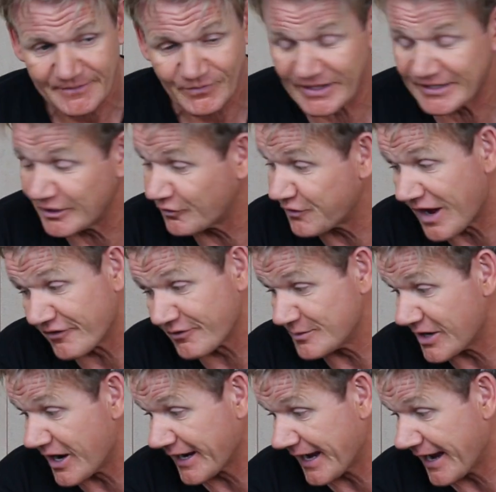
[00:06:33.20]
this is far from
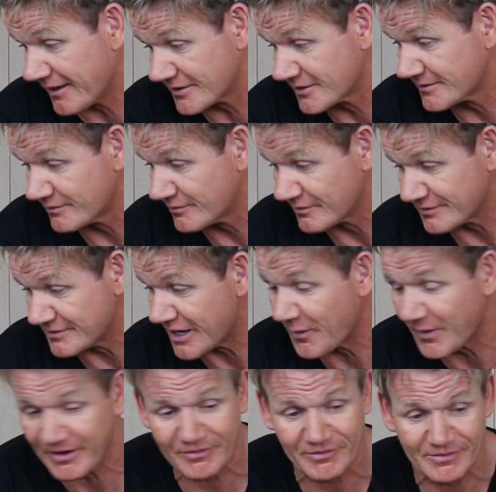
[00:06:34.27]
the market.
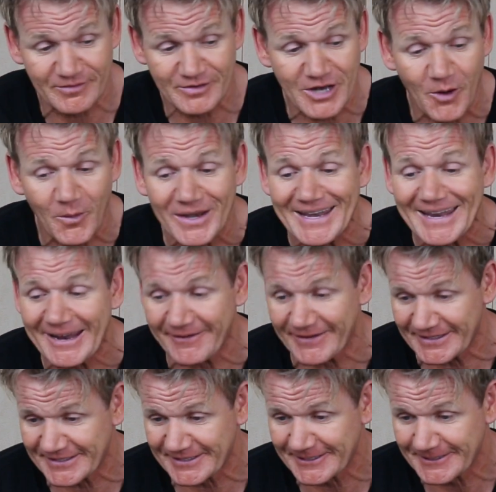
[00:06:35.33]
Nowhere near it.